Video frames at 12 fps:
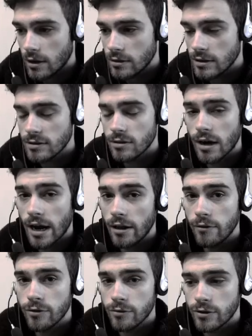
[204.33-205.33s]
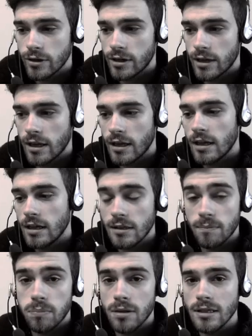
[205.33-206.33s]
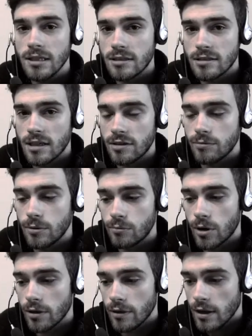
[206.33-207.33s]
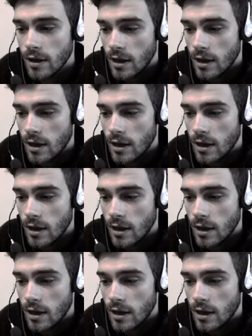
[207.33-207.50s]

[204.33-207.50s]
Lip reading: that's our health over there, and it depletes as we run.